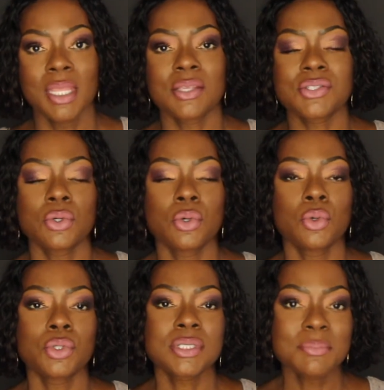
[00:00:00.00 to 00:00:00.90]
And
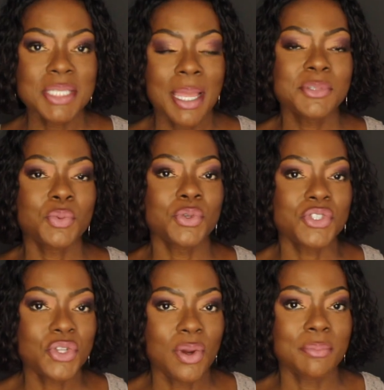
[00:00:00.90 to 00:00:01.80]
so sometimes when you
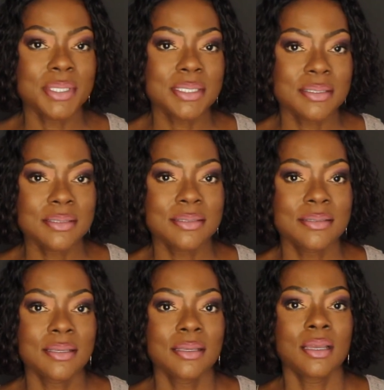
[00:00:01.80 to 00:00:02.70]
start a
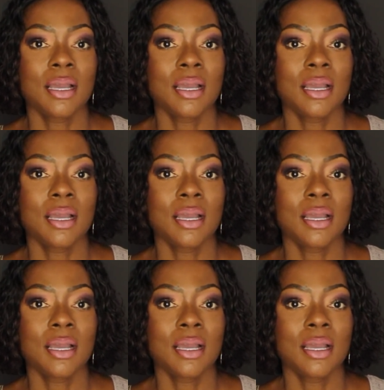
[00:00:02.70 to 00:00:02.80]
business,